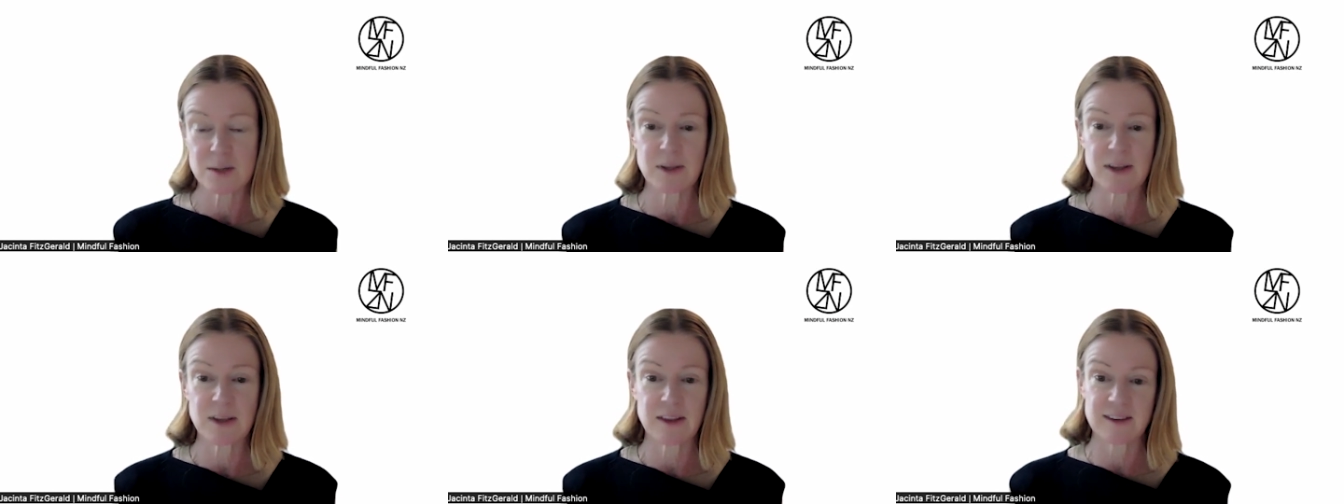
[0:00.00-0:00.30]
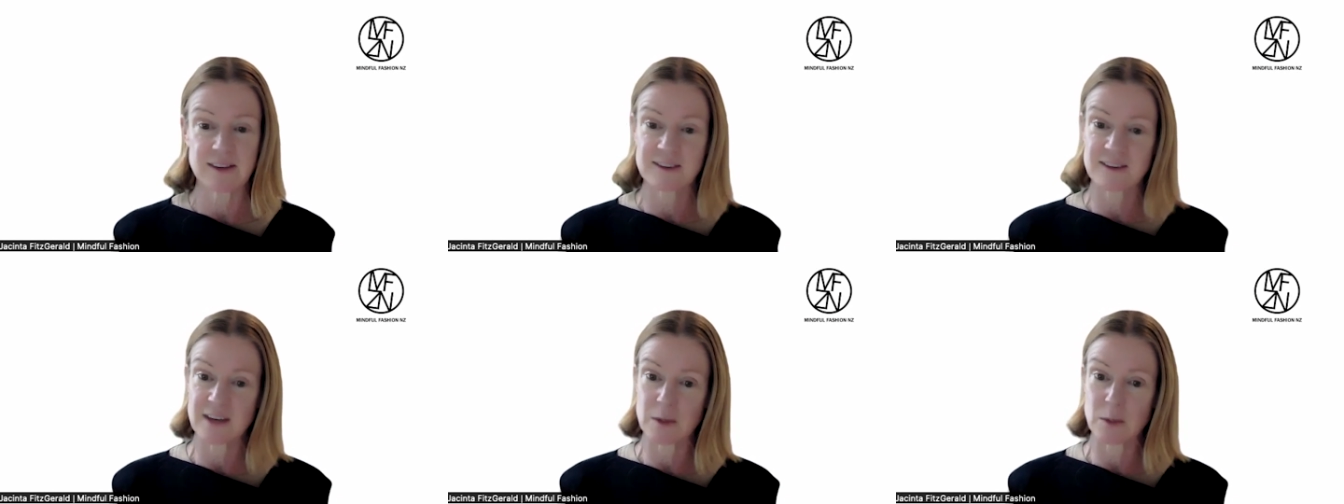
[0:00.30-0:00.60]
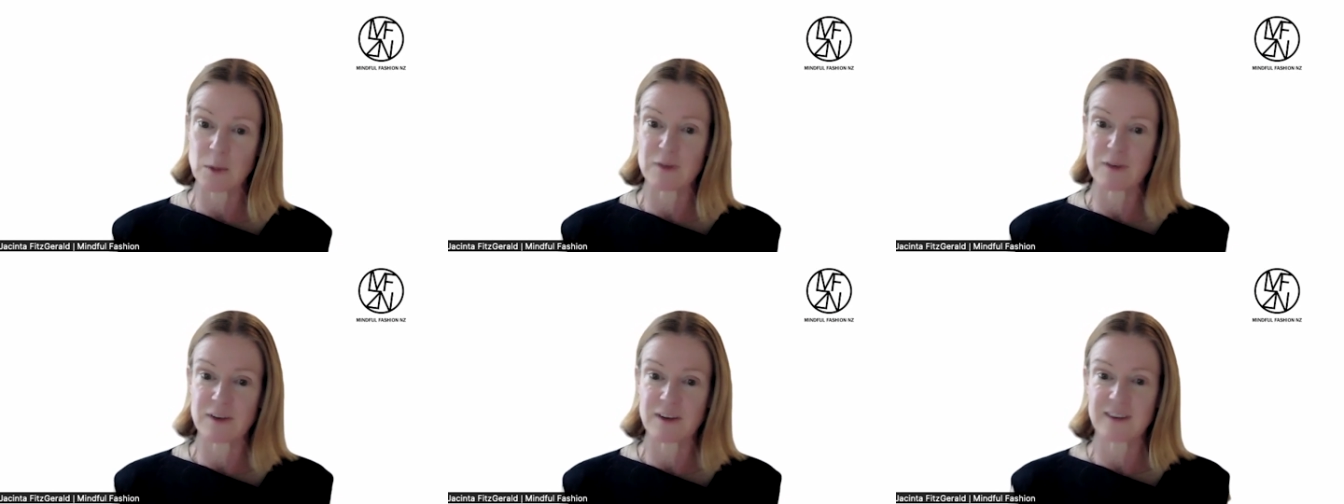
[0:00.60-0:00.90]
but this year
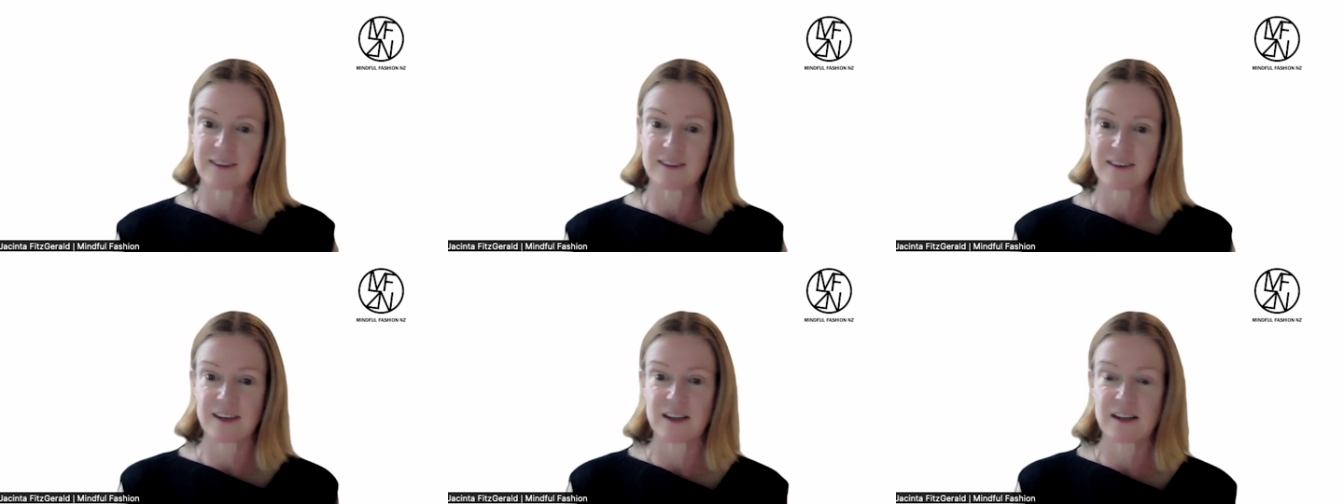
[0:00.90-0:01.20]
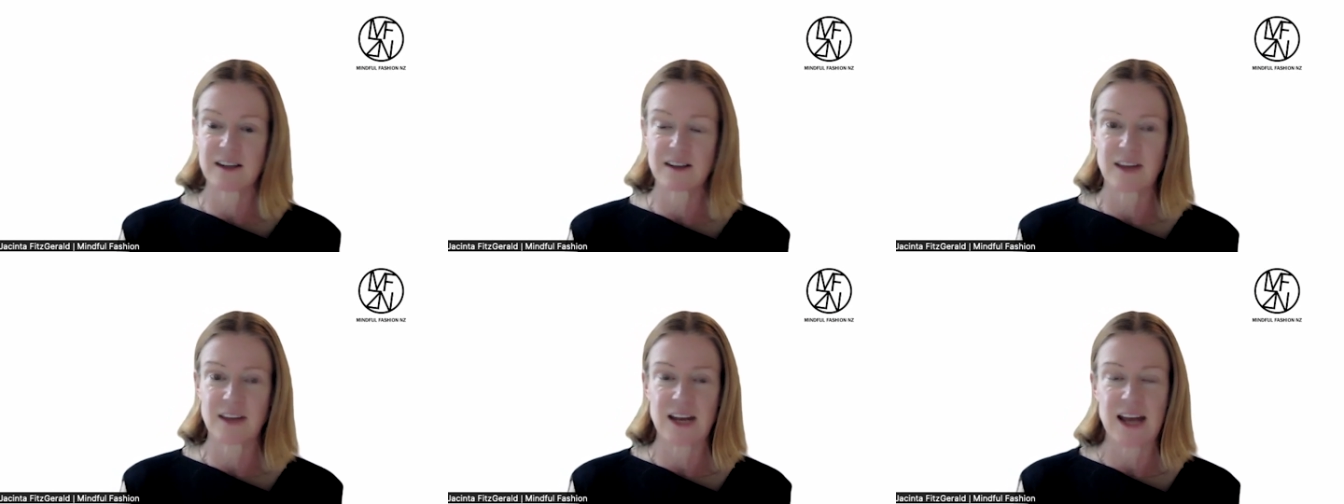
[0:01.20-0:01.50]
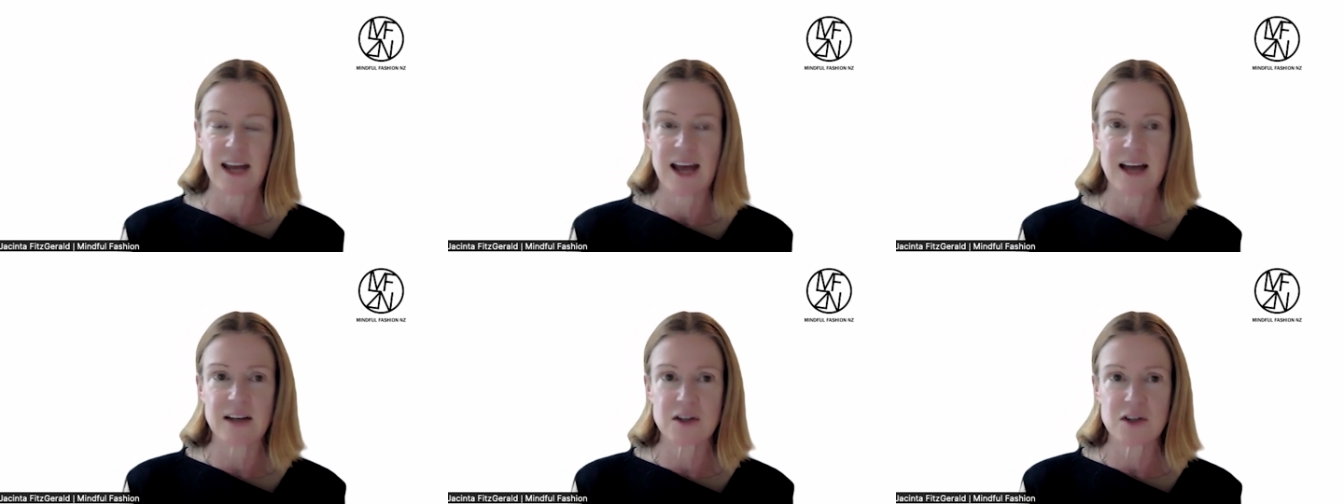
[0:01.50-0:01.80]
we've extended that
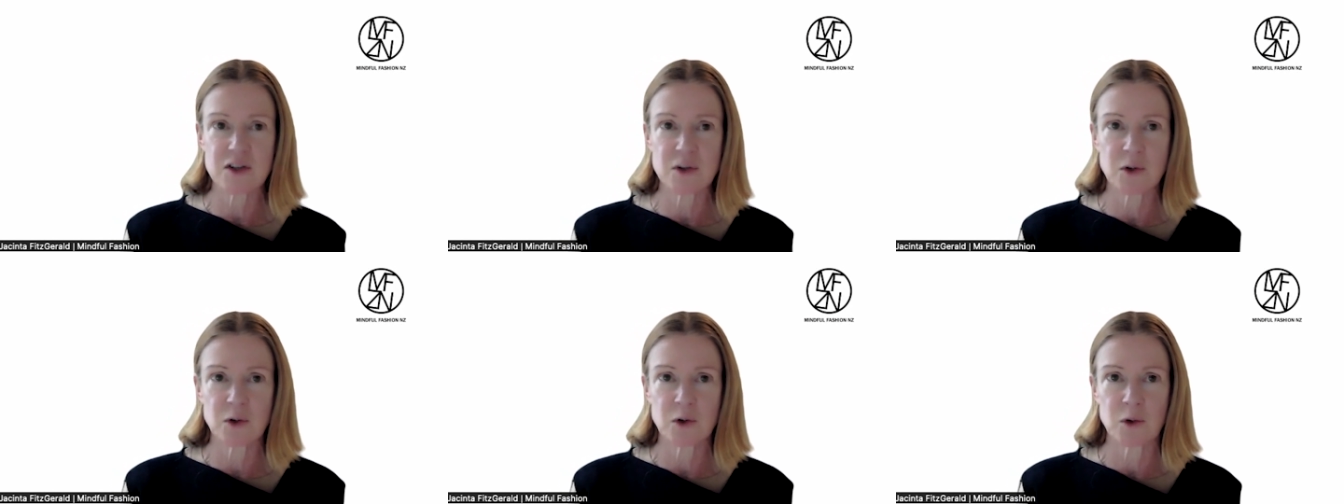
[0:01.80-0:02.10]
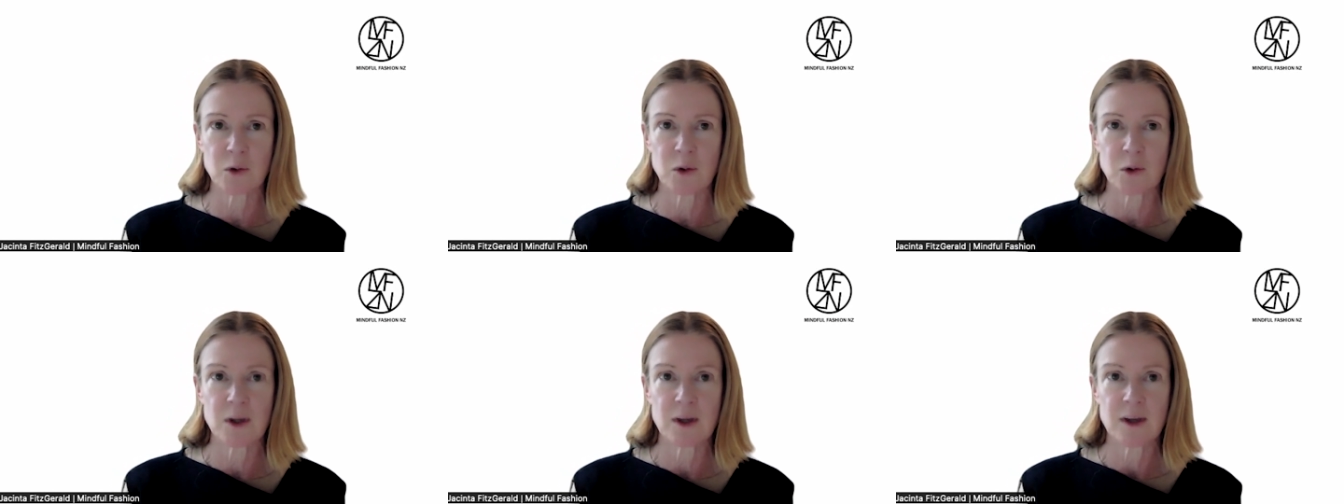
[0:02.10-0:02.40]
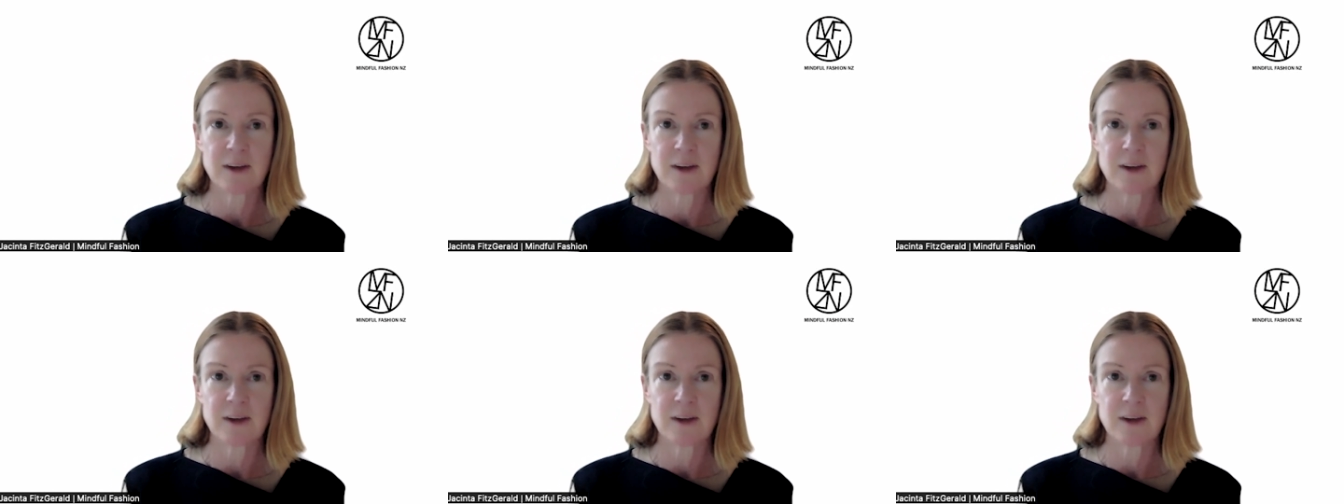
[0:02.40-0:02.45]
out to